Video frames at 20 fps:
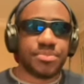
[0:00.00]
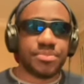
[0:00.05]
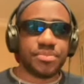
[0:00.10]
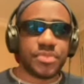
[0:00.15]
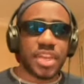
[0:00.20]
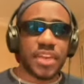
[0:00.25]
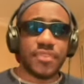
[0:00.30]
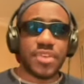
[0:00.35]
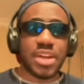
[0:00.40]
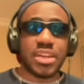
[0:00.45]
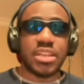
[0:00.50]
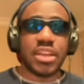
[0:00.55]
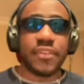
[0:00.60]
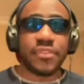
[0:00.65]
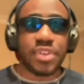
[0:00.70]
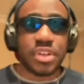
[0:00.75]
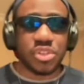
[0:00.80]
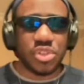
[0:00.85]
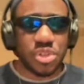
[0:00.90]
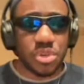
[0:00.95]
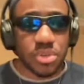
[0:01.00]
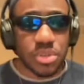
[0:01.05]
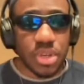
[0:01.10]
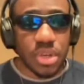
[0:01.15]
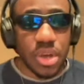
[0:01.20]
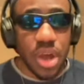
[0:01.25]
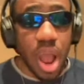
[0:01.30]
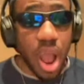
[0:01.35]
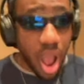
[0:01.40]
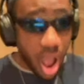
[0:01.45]
Sterling.
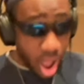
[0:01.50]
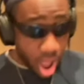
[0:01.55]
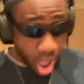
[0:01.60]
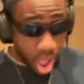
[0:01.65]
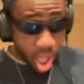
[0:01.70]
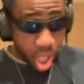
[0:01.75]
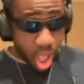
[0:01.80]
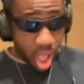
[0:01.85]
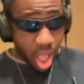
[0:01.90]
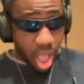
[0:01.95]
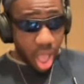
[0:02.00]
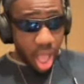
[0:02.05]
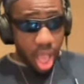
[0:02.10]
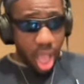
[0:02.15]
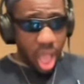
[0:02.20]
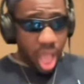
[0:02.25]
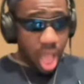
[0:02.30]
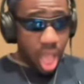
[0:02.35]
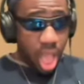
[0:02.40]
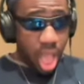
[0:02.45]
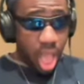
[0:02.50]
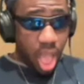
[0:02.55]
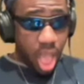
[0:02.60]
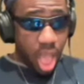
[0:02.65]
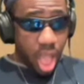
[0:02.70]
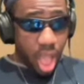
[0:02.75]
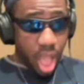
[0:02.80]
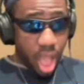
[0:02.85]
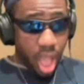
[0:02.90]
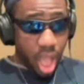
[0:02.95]
Sterling was the best player in
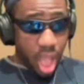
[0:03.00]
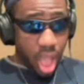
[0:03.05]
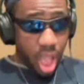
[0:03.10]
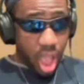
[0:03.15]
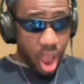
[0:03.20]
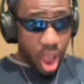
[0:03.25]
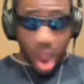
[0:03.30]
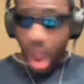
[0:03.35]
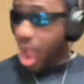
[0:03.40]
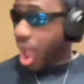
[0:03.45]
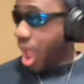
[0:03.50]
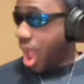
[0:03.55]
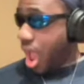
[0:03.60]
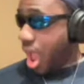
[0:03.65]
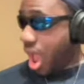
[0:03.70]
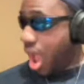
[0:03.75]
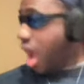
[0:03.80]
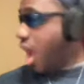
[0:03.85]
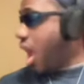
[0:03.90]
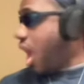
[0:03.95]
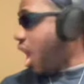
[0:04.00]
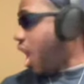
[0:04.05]
the Sterling was the